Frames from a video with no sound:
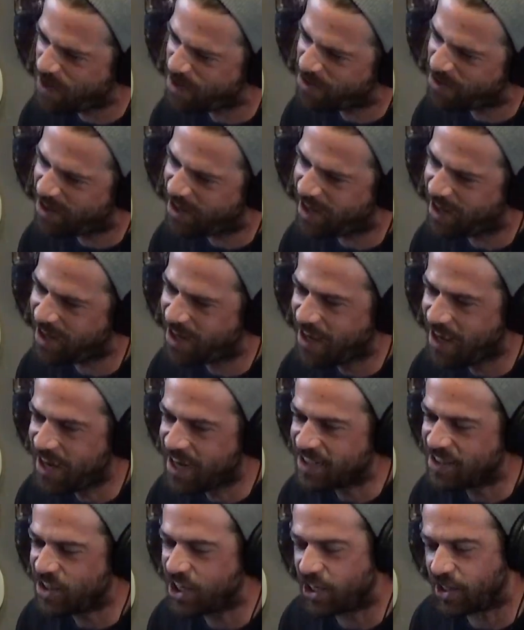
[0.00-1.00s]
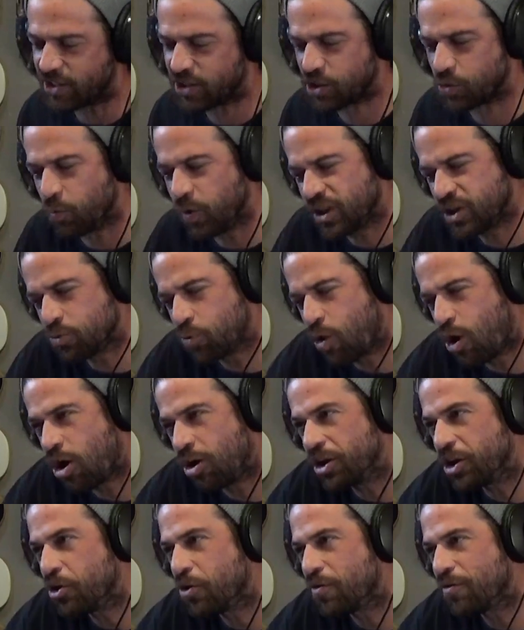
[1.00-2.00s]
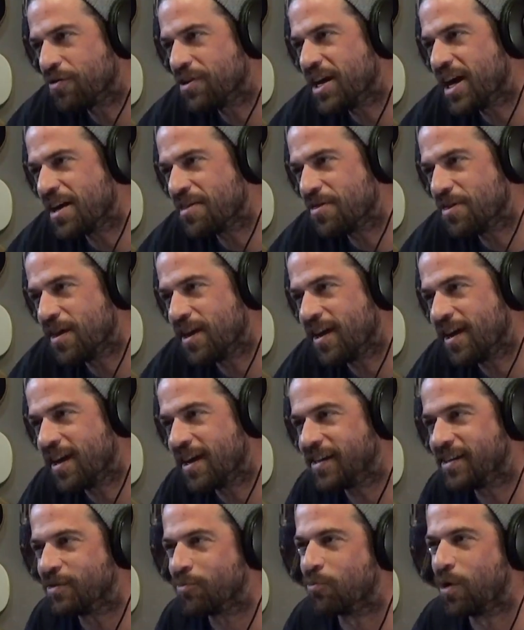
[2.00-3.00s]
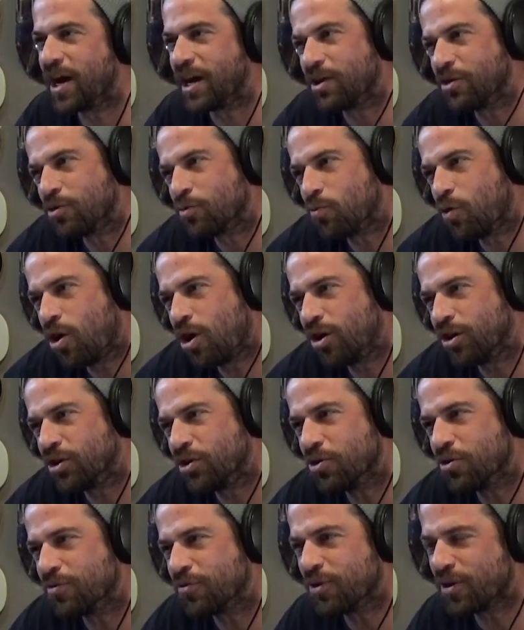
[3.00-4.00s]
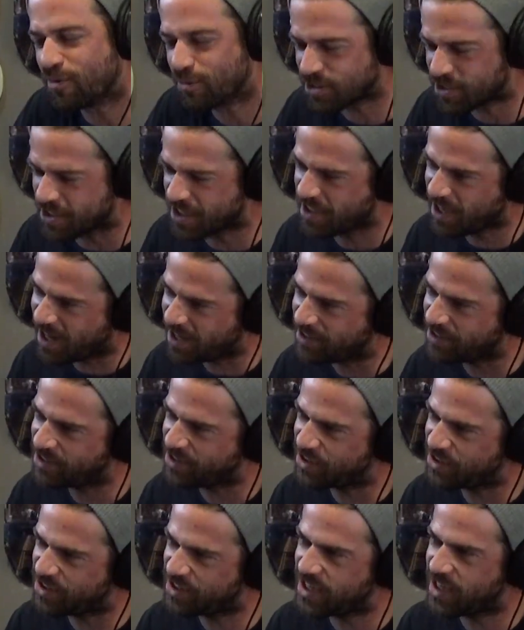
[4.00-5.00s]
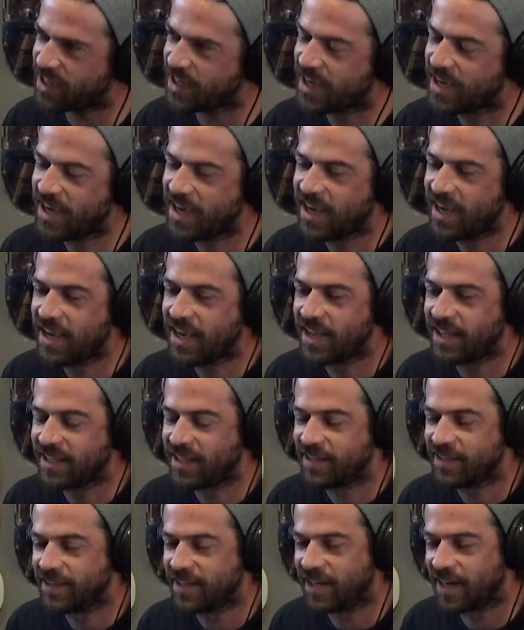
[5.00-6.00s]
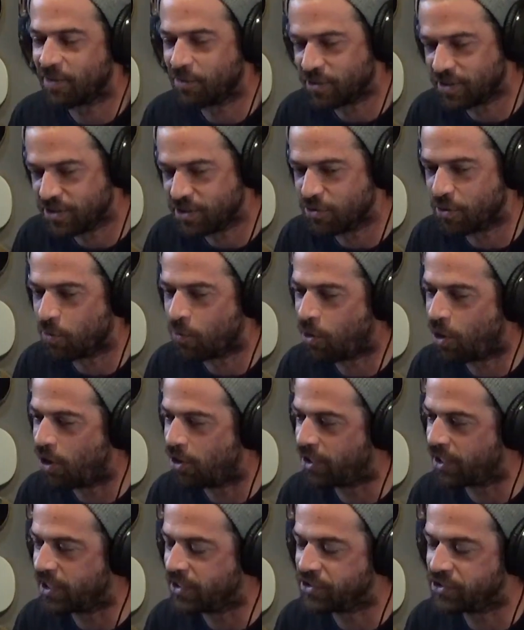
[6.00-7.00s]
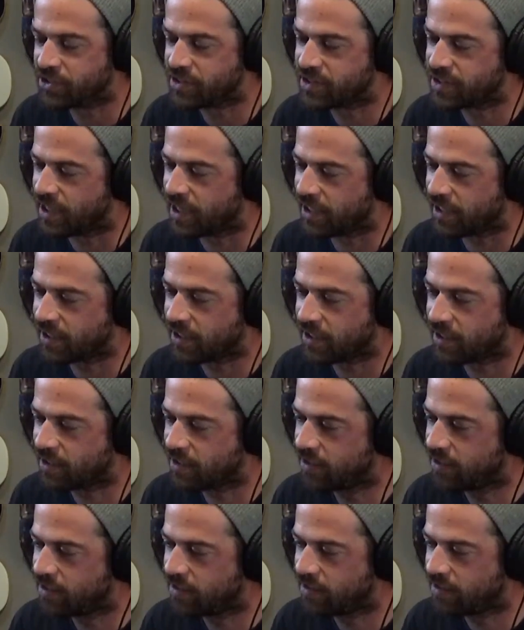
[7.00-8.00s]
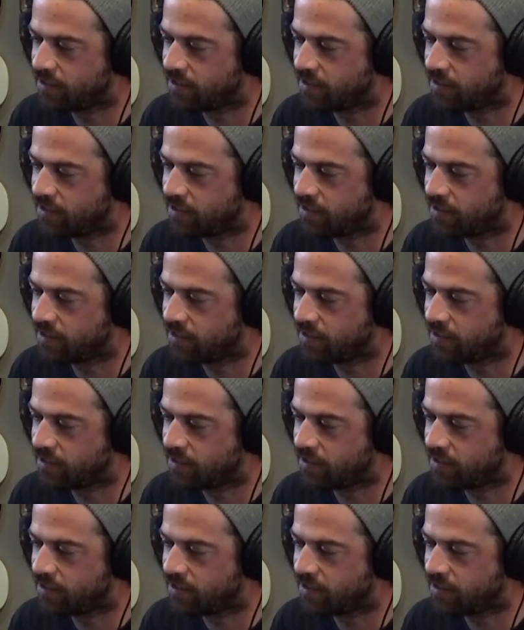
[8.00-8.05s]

Like feeling it. Did a switch Wally over that thing. Did regular Wally over it. Was like, yeah, this is sick. Then I went to do a Wally and just like,